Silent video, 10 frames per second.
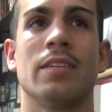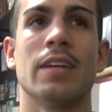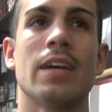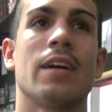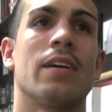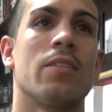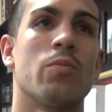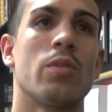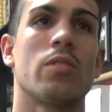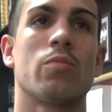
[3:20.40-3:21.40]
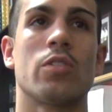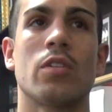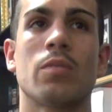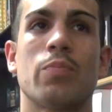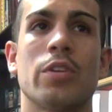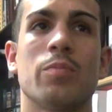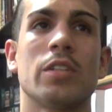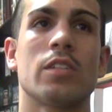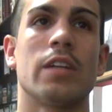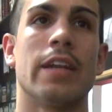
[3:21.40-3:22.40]
Yeah, we're all pretty
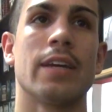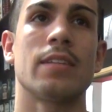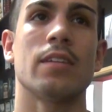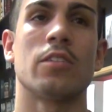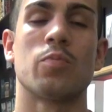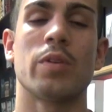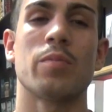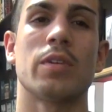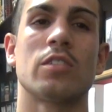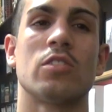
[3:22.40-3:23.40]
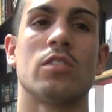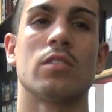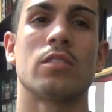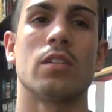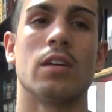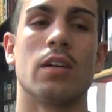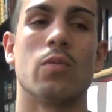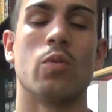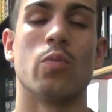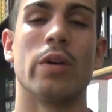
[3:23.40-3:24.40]
much connected. It's pretty much just we're
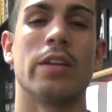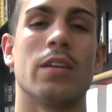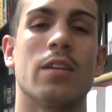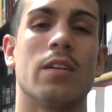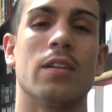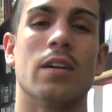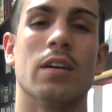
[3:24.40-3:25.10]
waiting on